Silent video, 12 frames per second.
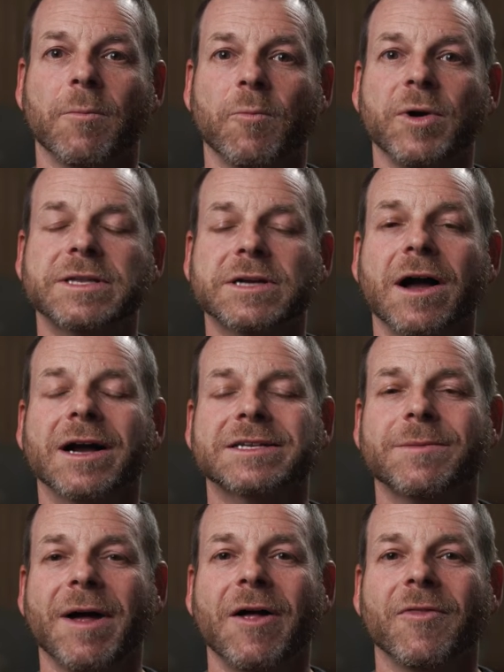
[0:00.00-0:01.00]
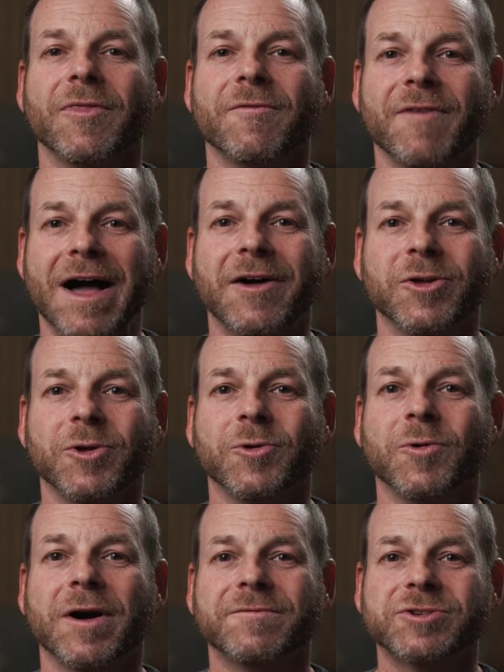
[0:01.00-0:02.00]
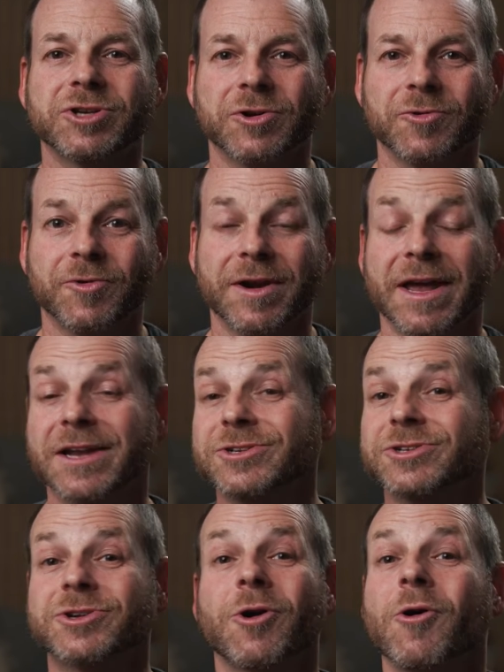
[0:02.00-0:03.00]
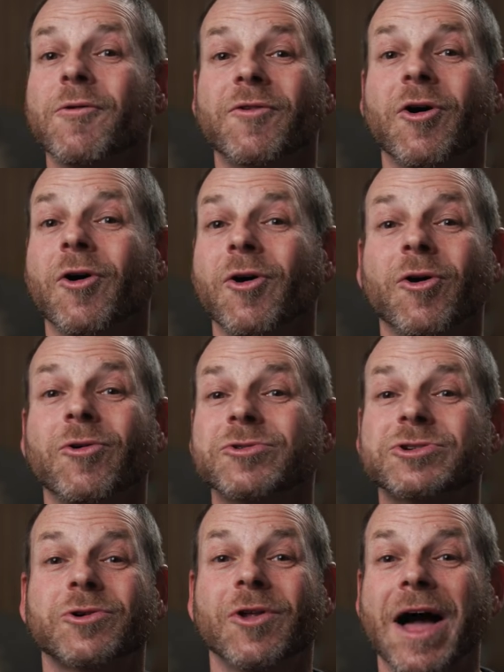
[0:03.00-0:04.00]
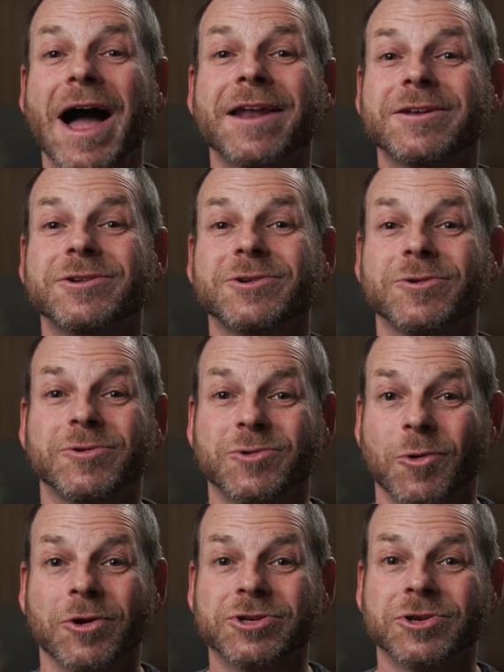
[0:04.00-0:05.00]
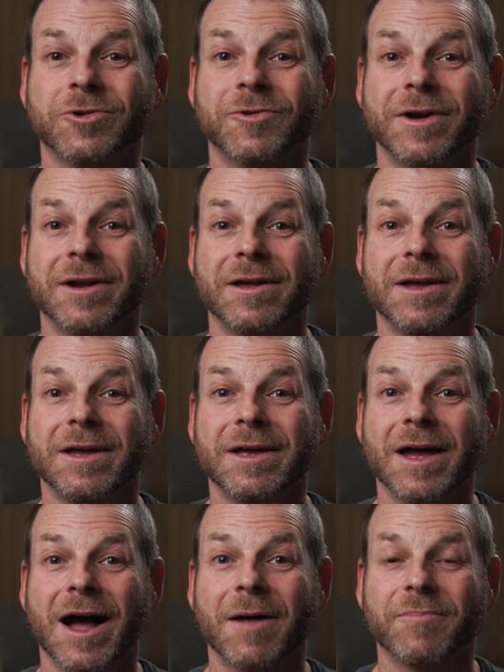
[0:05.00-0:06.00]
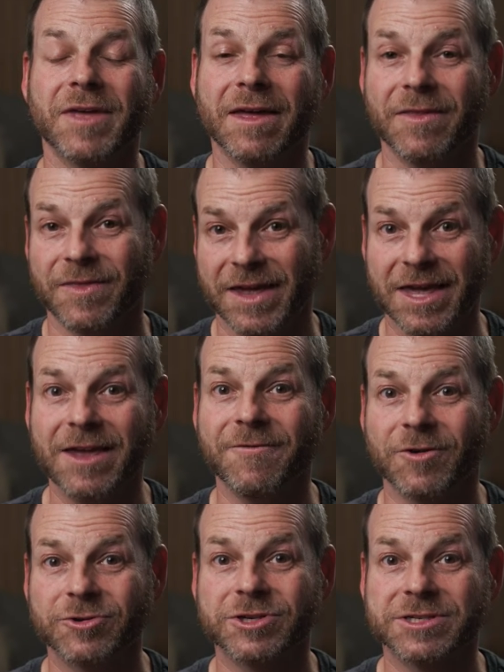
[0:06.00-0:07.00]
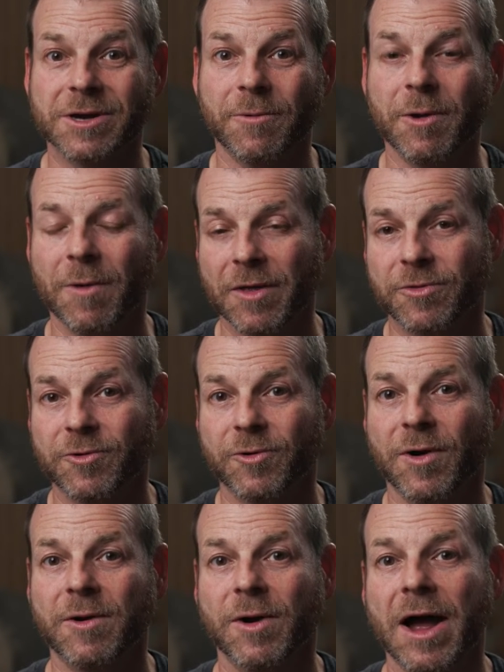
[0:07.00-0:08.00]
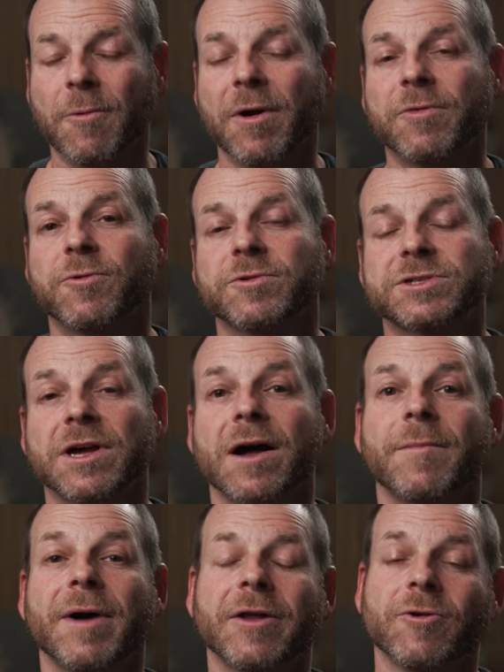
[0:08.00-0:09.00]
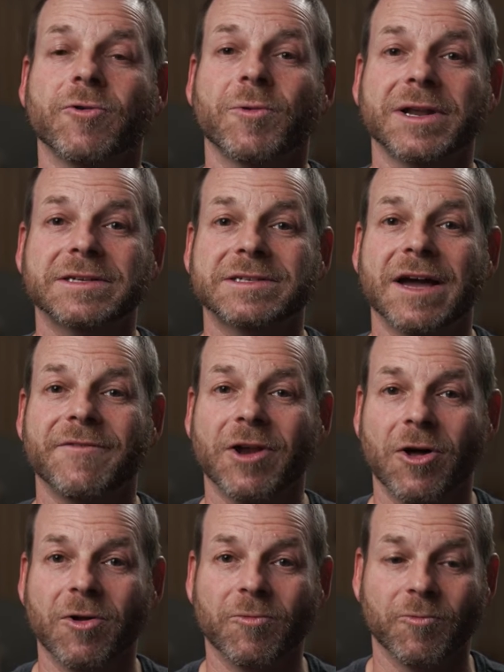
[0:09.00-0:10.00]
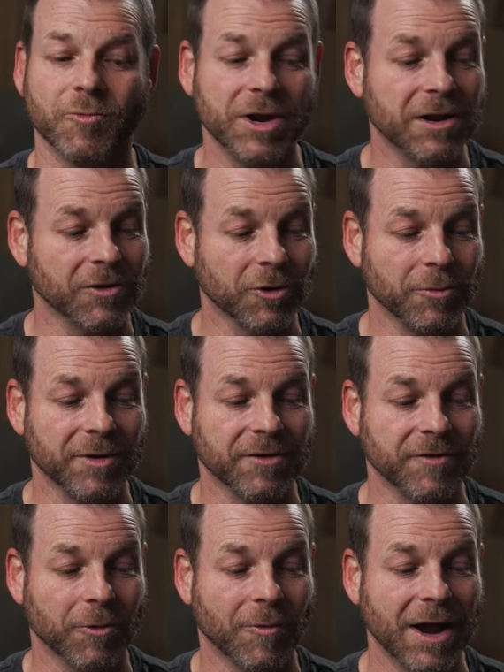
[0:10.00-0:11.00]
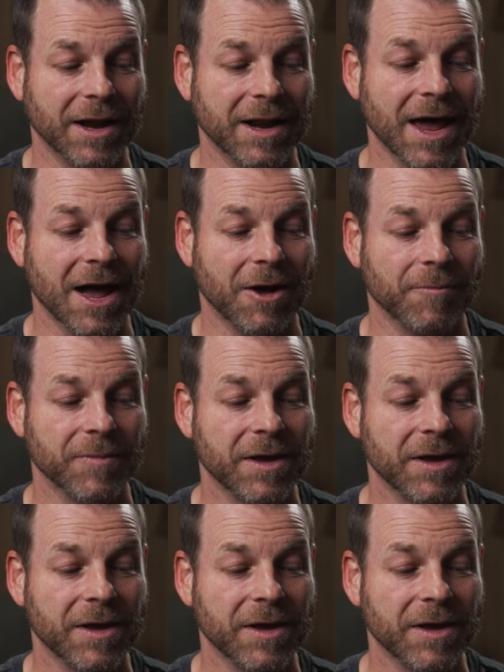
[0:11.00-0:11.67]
we talked about the value of children and just our overall cultural attitude toward children. The key verses that we went through, I went through Psalm 127. I'll read a little bit of it right now,